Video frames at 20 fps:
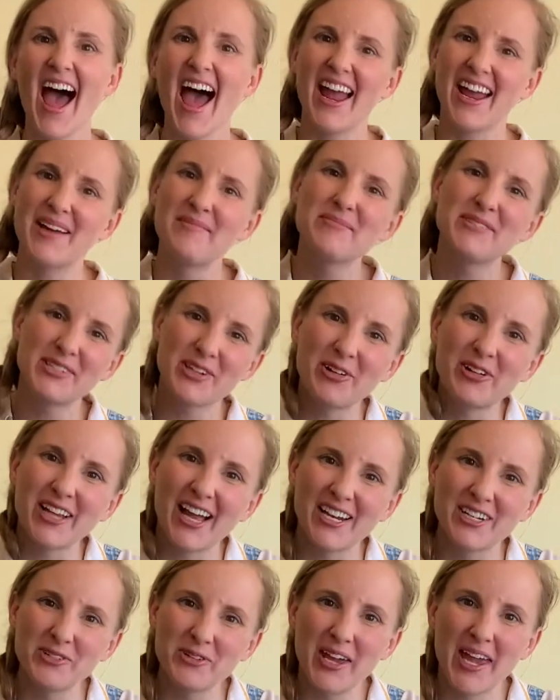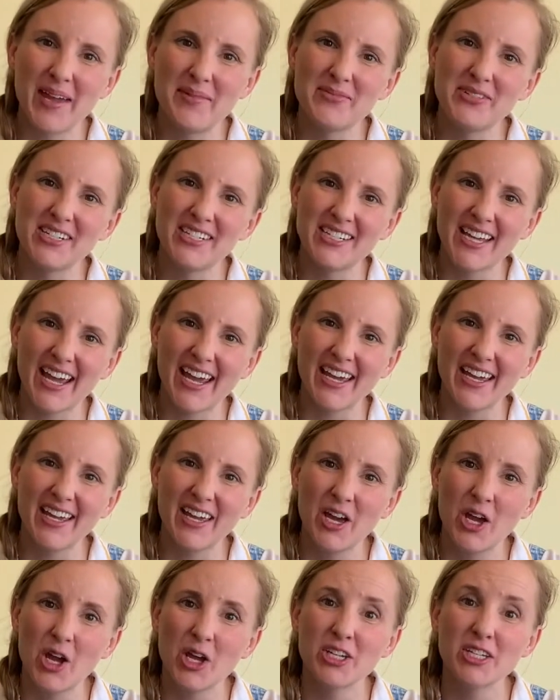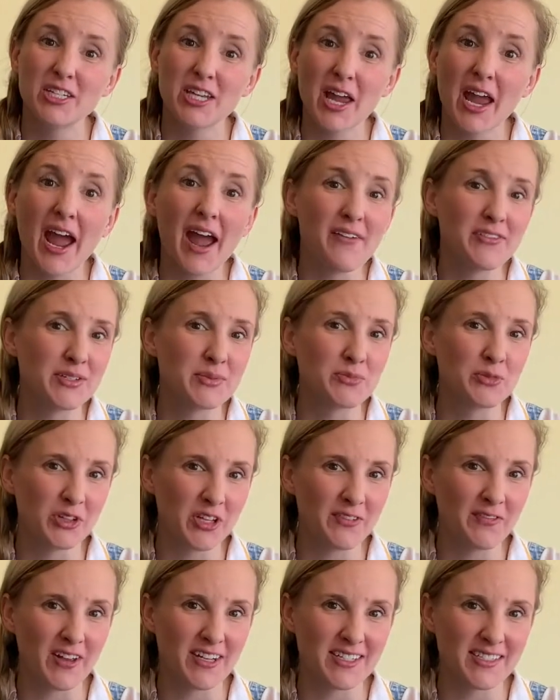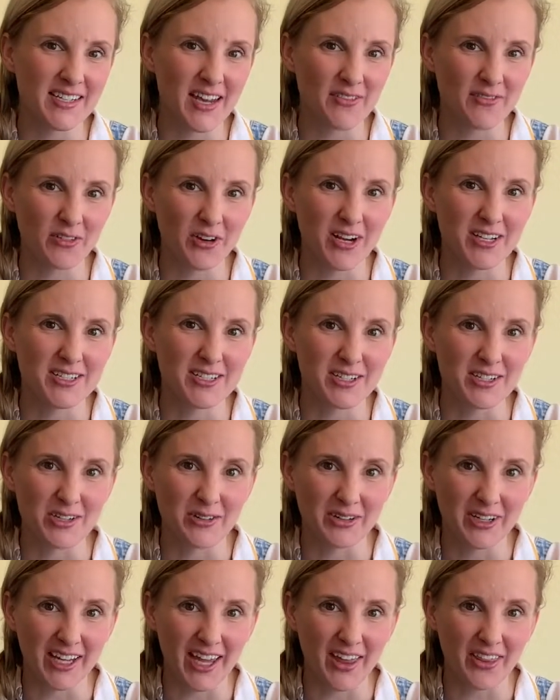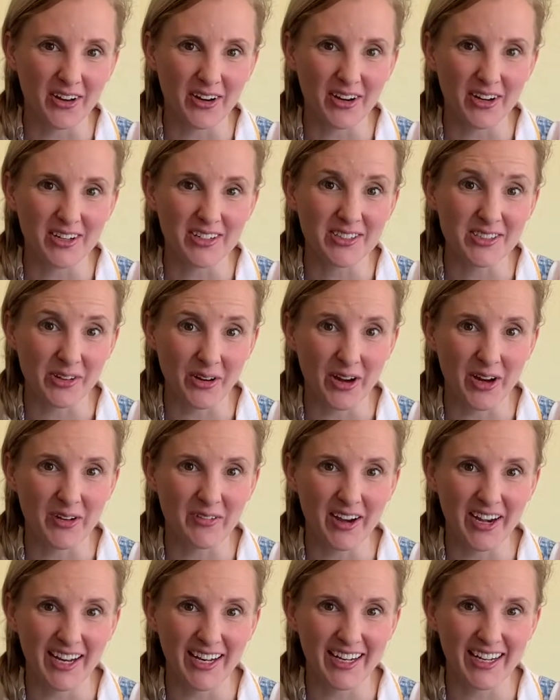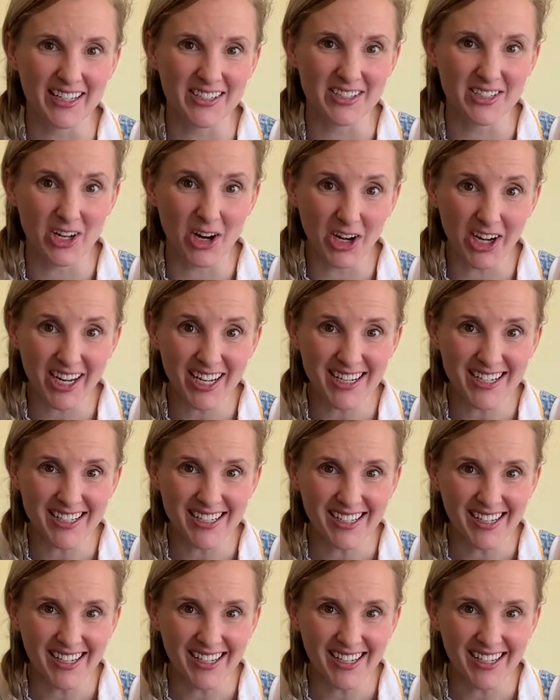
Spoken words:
I'm so glad you came today. Today I have some really fun stuff for us to do together. So are you ready to get started?